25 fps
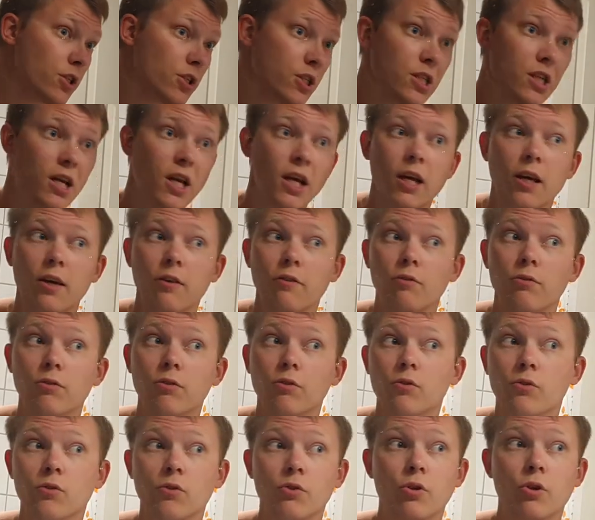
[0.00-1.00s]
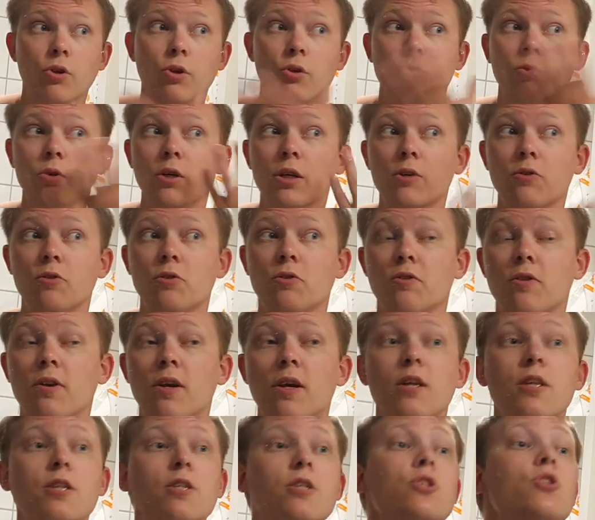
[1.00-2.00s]
shave, no
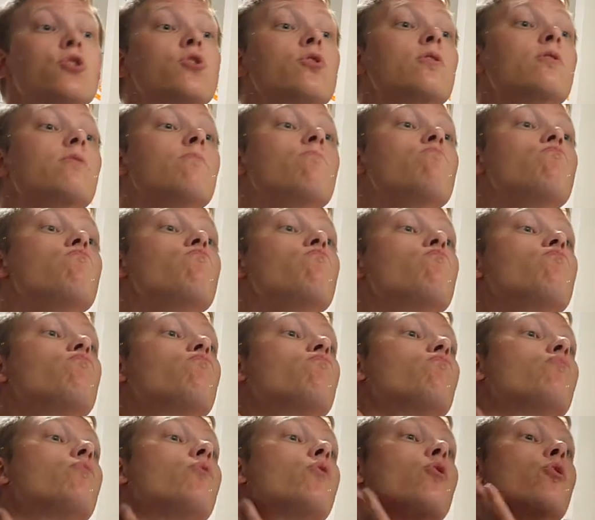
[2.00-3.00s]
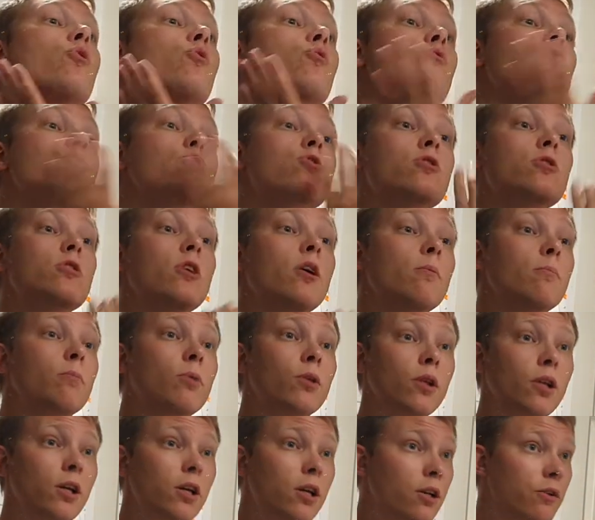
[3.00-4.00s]
irritation, no
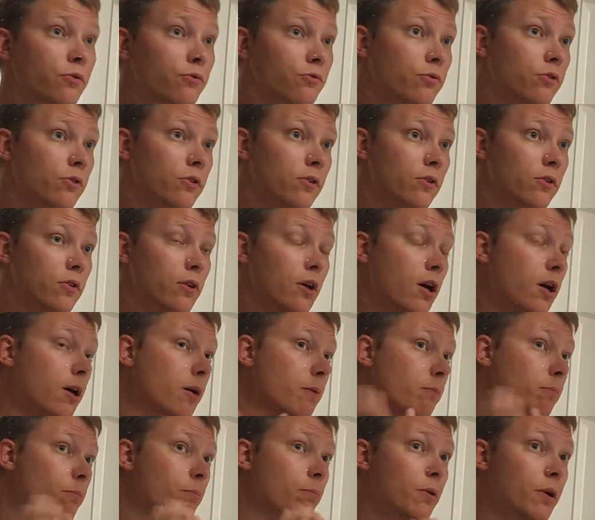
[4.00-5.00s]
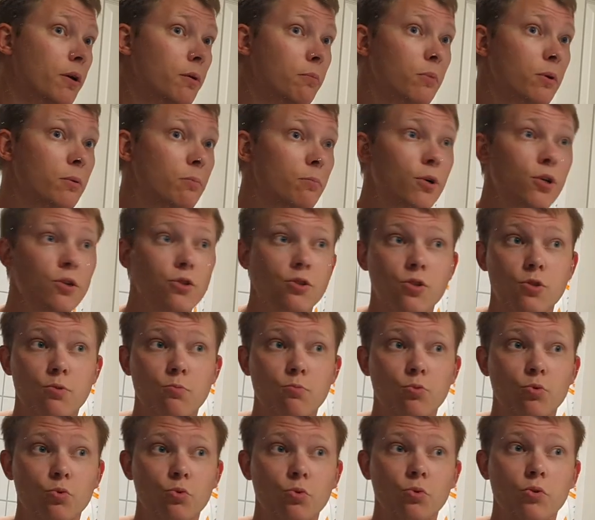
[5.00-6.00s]
stubble left, I'm baby butt
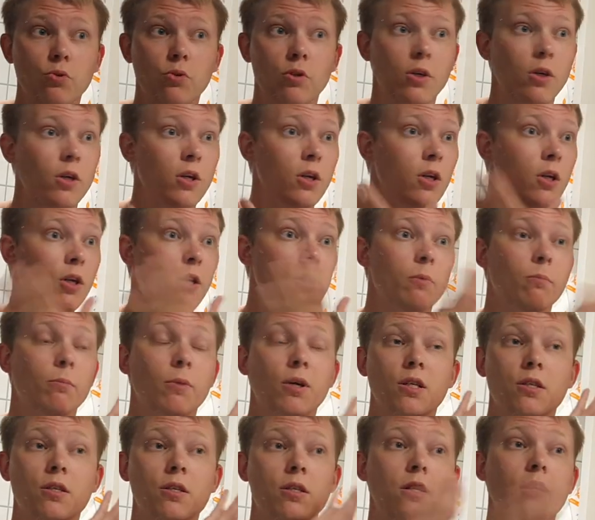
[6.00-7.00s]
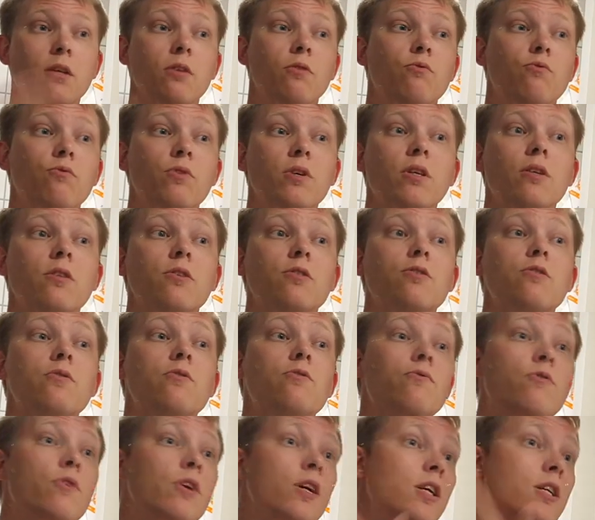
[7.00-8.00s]
smooth, my skin feels
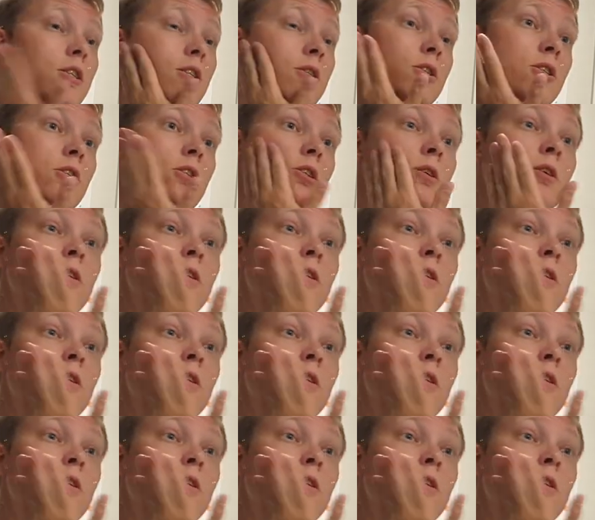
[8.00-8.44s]
fresh,